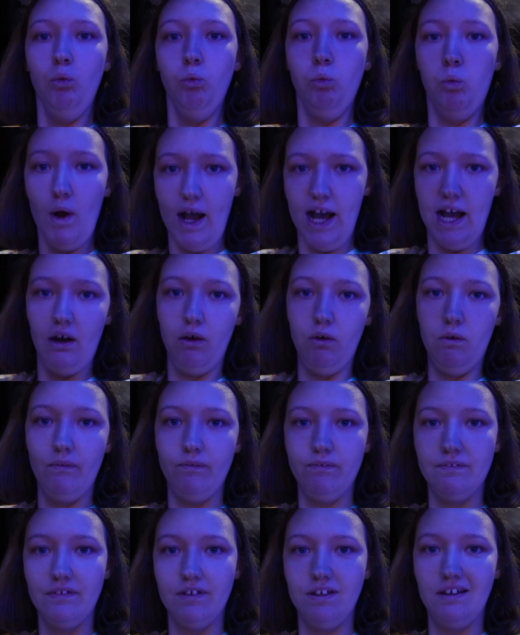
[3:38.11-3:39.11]
well.
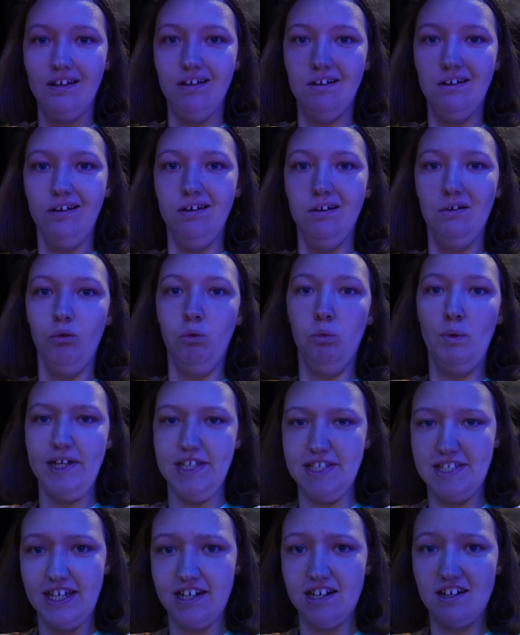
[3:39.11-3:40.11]
We
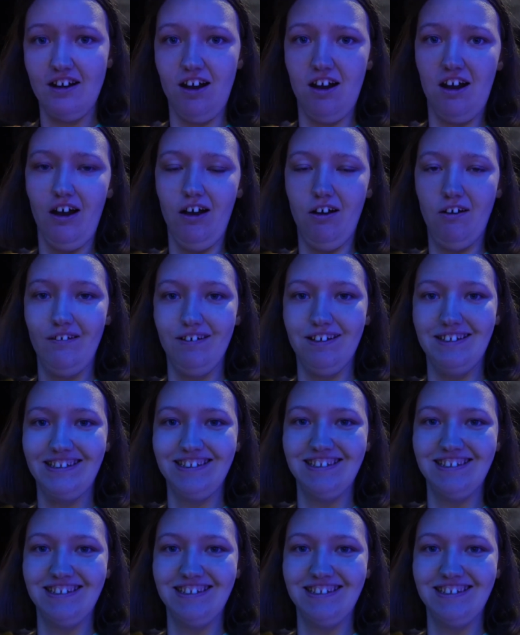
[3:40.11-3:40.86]
did it all.